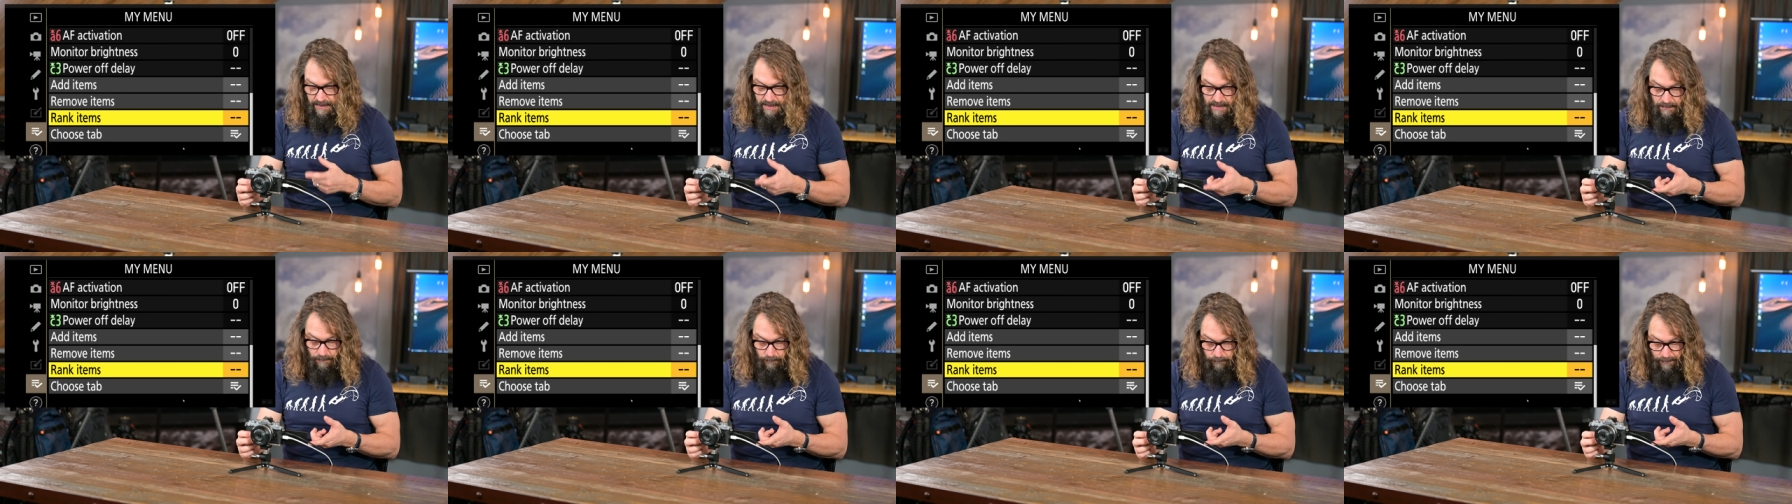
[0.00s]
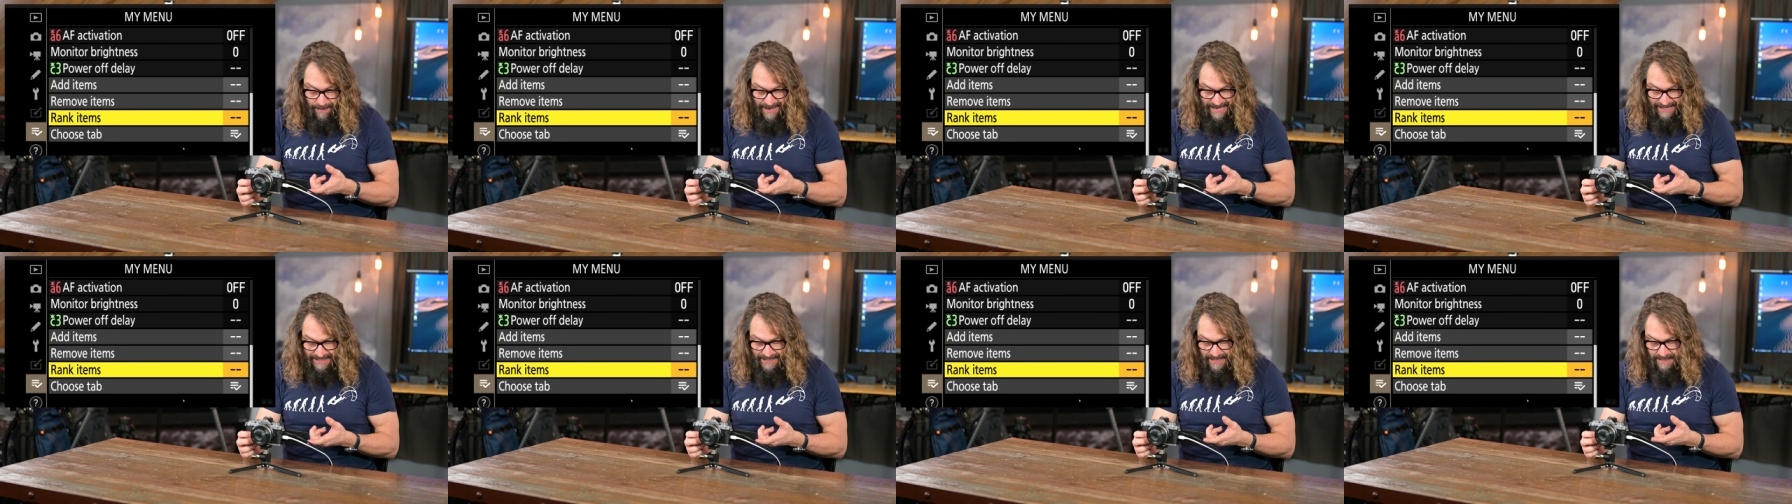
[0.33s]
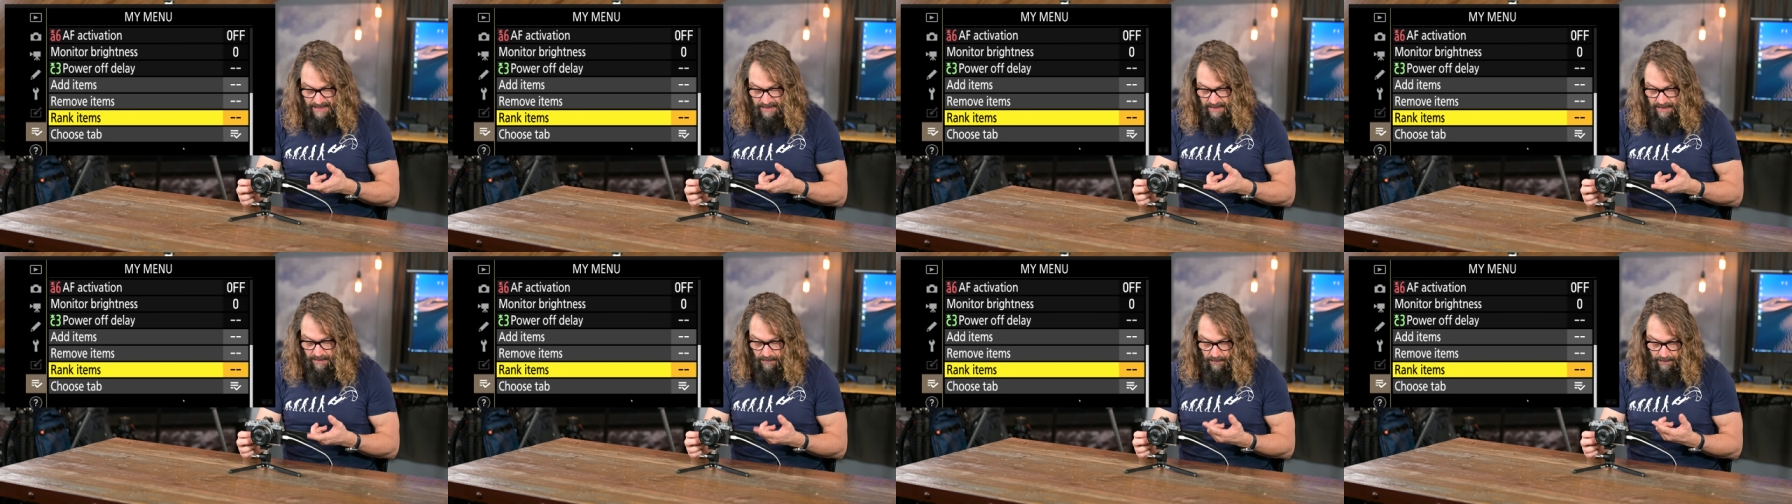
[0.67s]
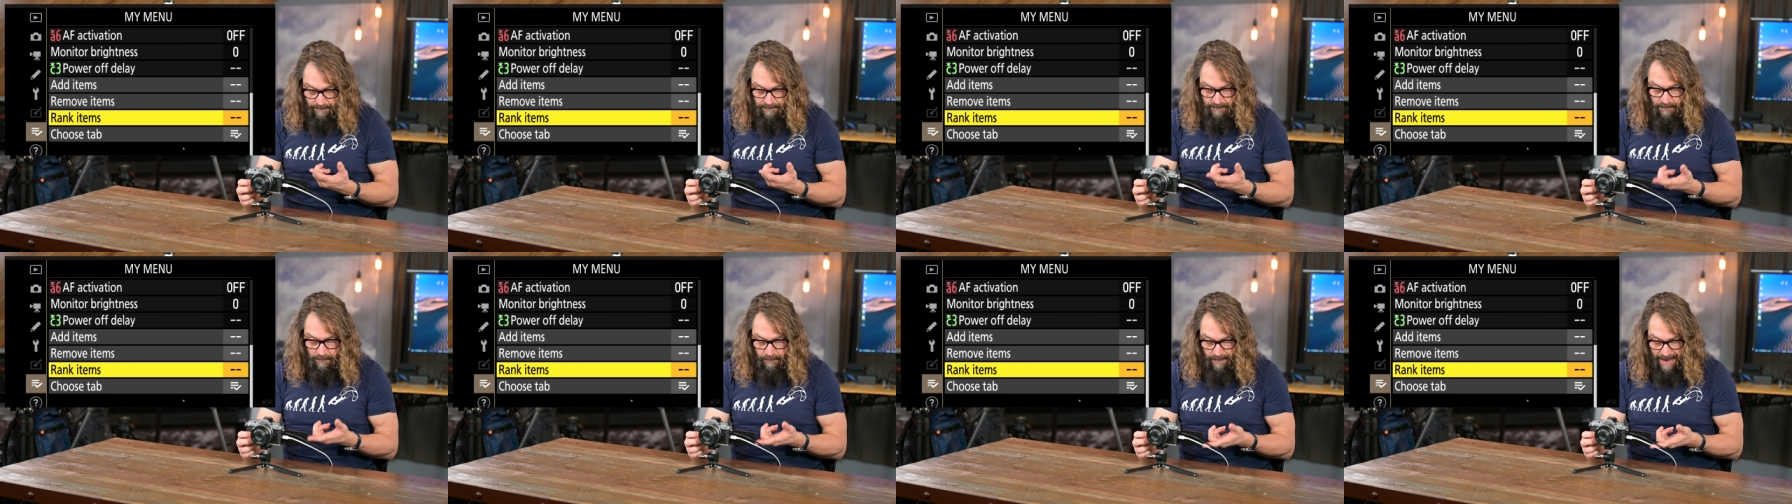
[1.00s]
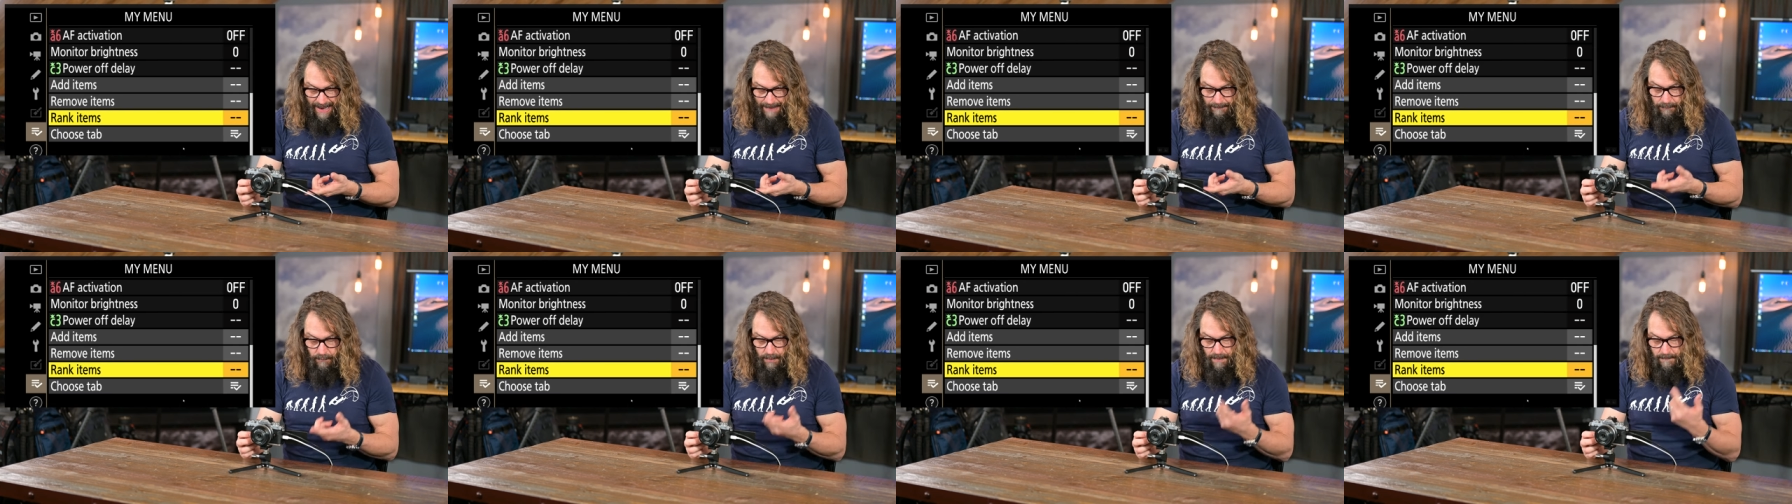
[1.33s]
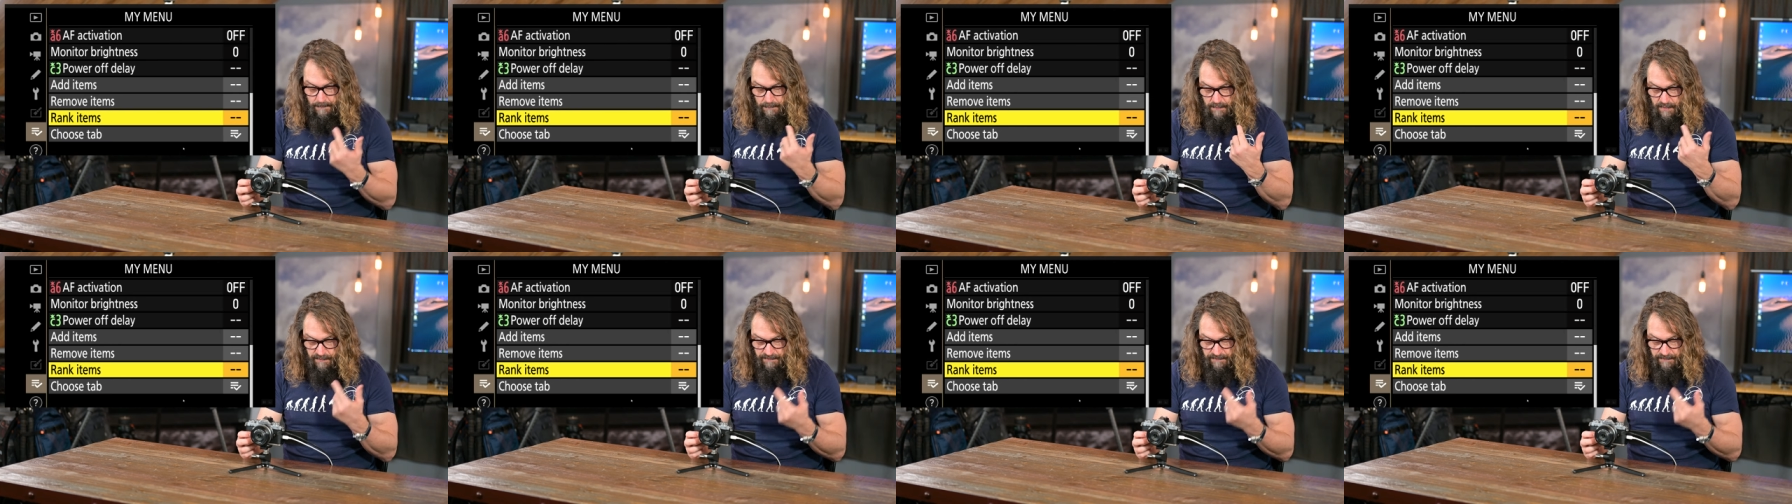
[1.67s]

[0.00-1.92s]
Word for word: You can rank it, you can go up, grab one,